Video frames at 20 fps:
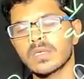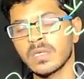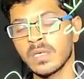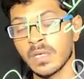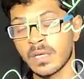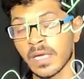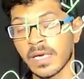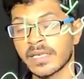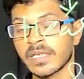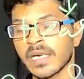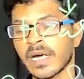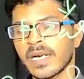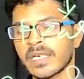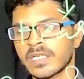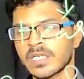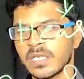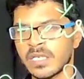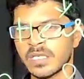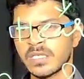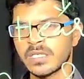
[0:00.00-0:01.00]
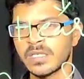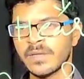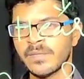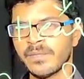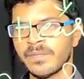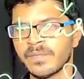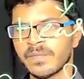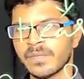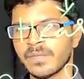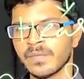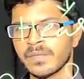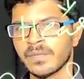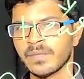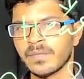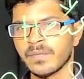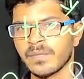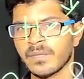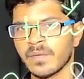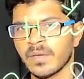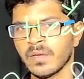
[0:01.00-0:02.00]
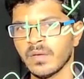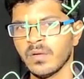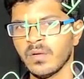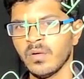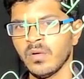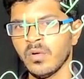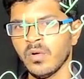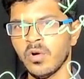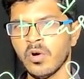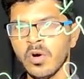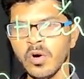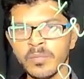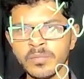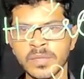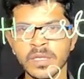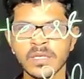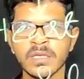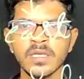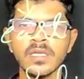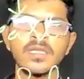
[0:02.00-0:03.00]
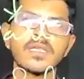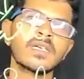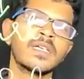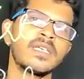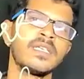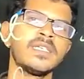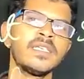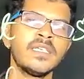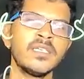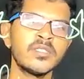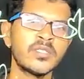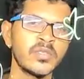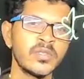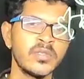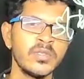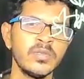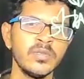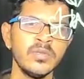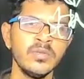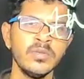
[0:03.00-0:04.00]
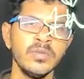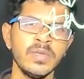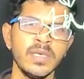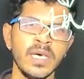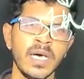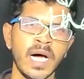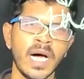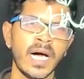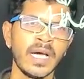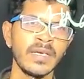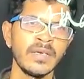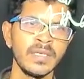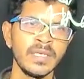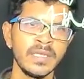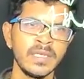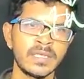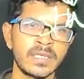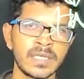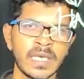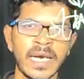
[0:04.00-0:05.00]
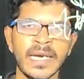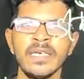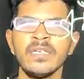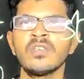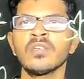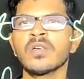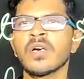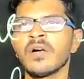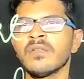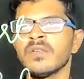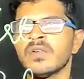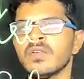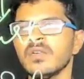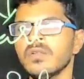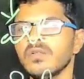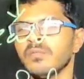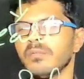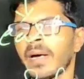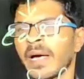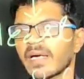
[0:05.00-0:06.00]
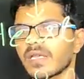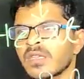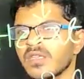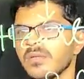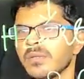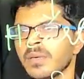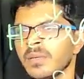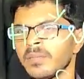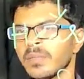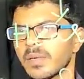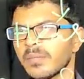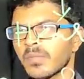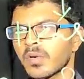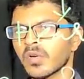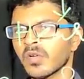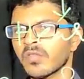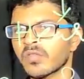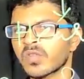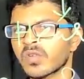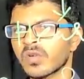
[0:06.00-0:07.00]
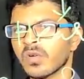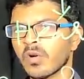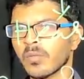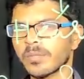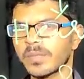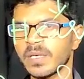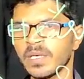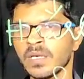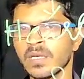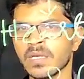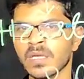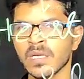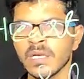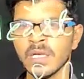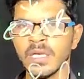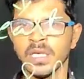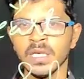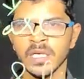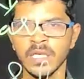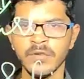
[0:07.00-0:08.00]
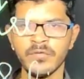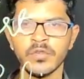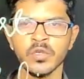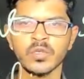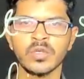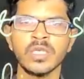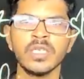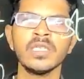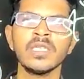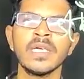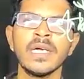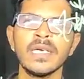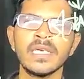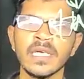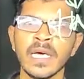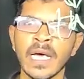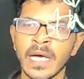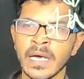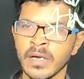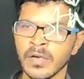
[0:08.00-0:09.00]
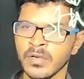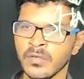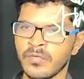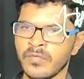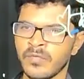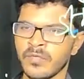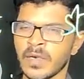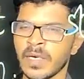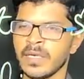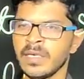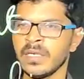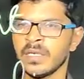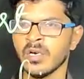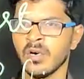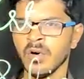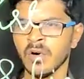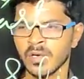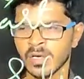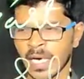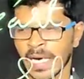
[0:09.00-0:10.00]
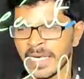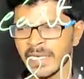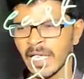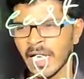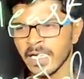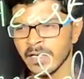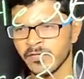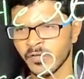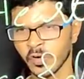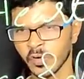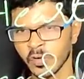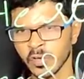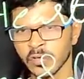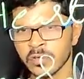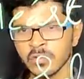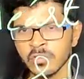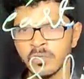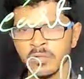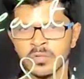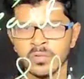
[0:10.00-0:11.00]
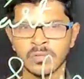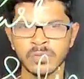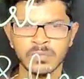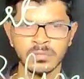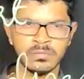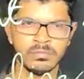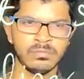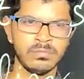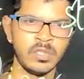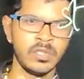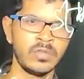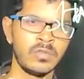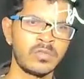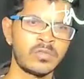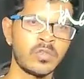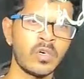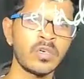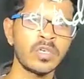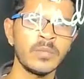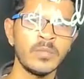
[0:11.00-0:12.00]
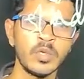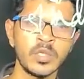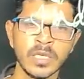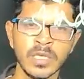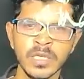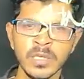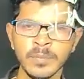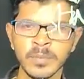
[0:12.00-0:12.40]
psychiatrist. Hope this is clear to you. I try to cover maximum number of topics. If you think that I failed or I forgot to talk about any